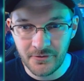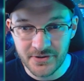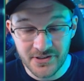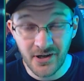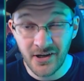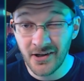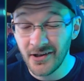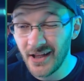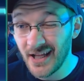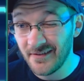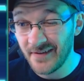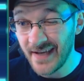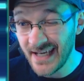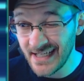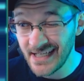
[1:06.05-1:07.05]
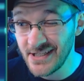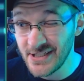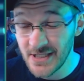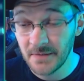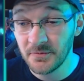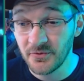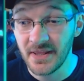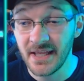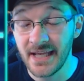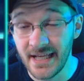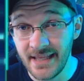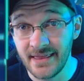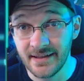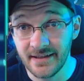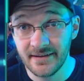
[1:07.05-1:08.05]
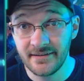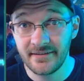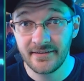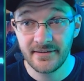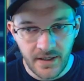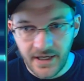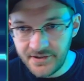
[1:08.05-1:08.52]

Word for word: which there are a lot of hidden gems within this.